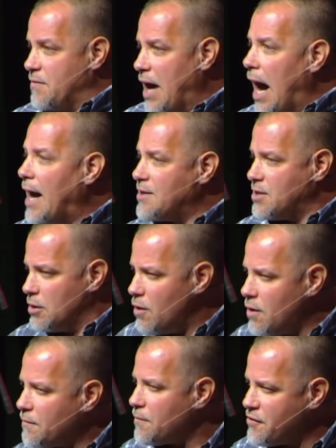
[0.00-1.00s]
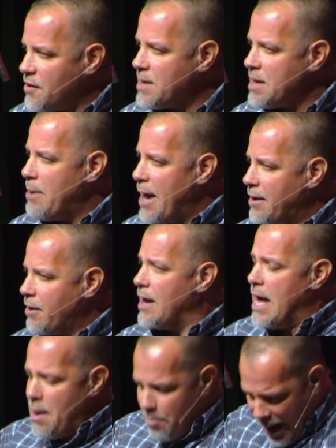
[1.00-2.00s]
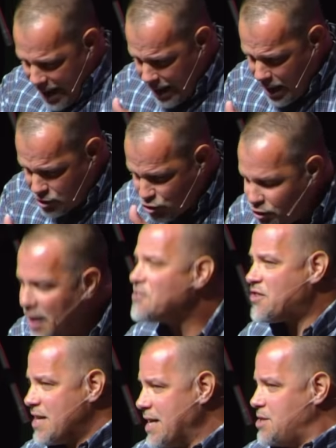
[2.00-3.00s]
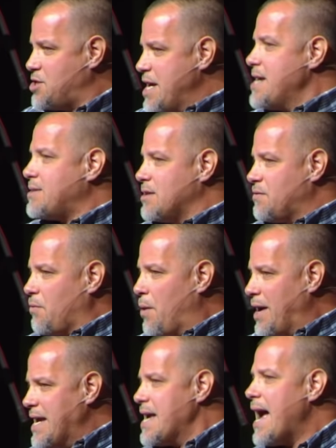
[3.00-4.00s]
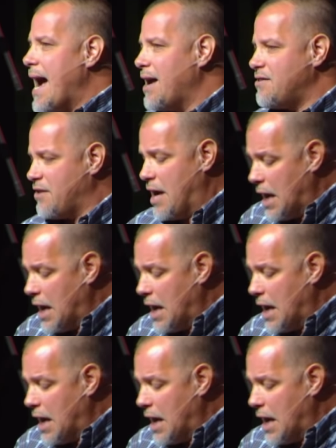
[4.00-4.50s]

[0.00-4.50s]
God to look for something better by trusting in Jesus for what he has.